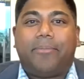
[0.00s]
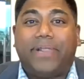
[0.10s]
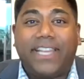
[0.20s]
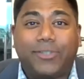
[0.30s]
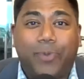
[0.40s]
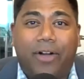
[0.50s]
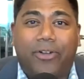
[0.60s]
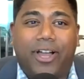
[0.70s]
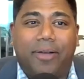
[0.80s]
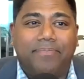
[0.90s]
Please
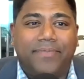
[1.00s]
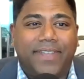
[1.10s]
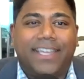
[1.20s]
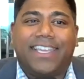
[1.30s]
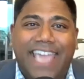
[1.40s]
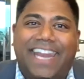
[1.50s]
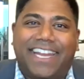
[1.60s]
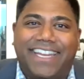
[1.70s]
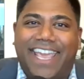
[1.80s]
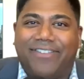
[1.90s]
welcome Ken and
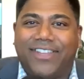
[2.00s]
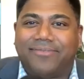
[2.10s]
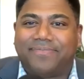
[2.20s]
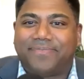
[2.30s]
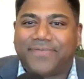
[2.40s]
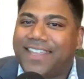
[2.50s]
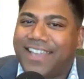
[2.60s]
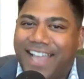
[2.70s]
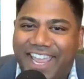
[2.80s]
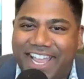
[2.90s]
David.
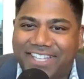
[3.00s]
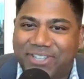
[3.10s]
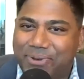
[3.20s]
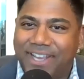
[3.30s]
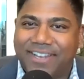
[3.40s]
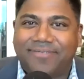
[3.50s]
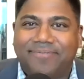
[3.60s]
How you guys doing?